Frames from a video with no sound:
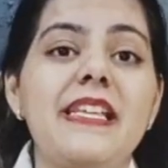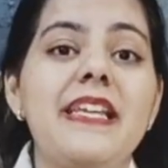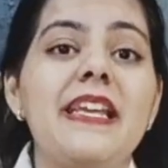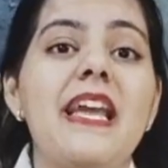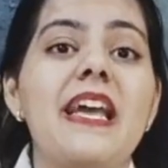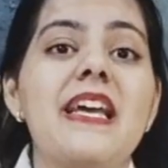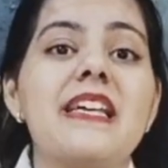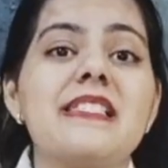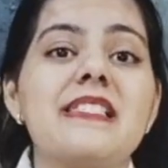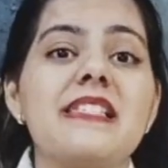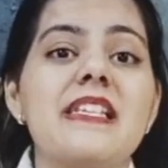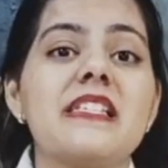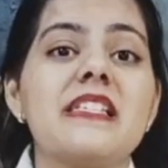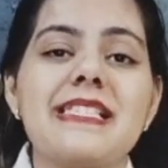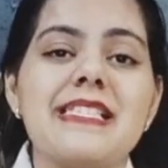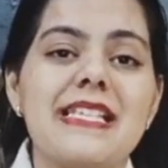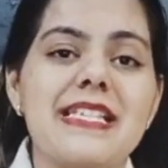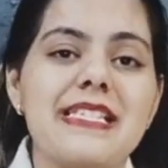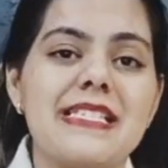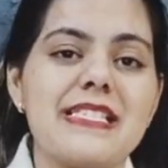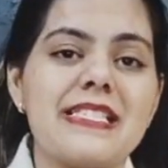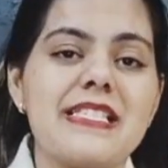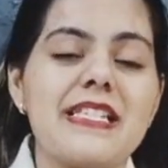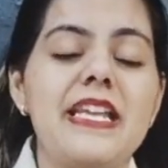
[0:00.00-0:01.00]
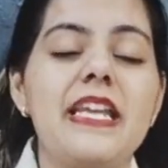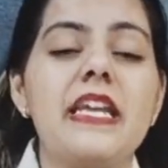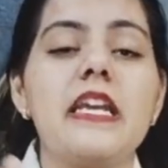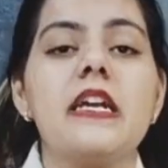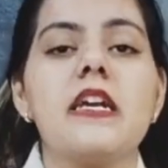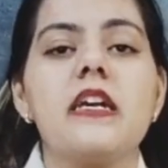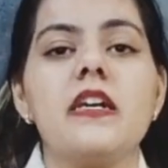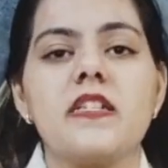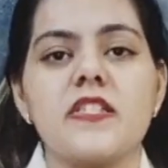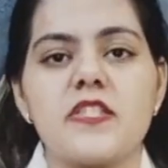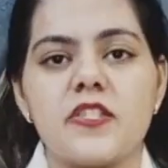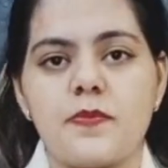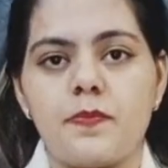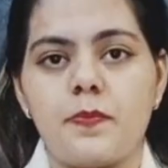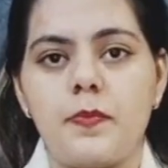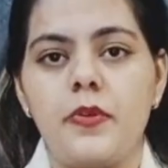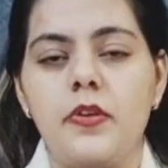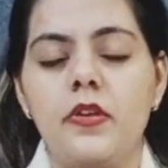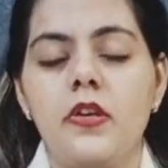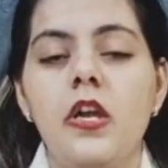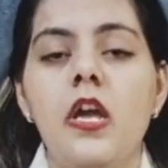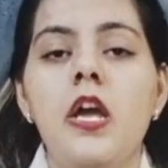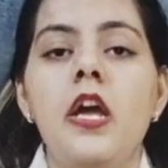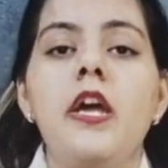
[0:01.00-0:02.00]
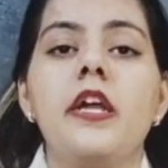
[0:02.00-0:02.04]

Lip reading: is the accessory cusp.